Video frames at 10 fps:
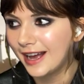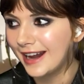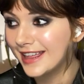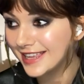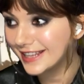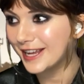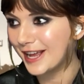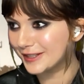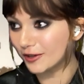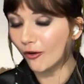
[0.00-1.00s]
and I think
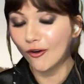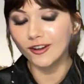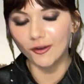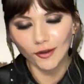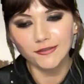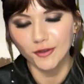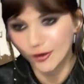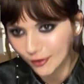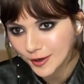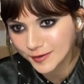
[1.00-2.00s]
it taught all of the
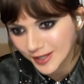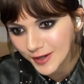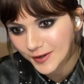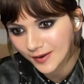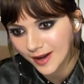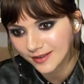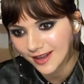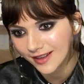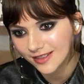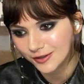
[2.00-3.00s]
crew too uh,
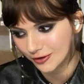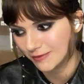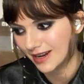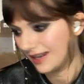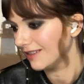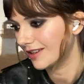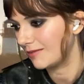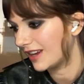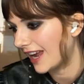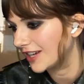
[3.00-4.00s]
the true meaning of
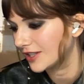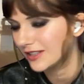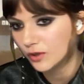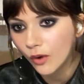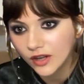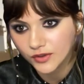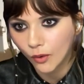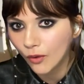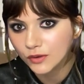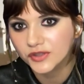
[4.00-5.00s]
communication. It taught us
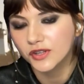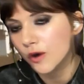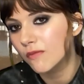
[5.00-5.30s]
all so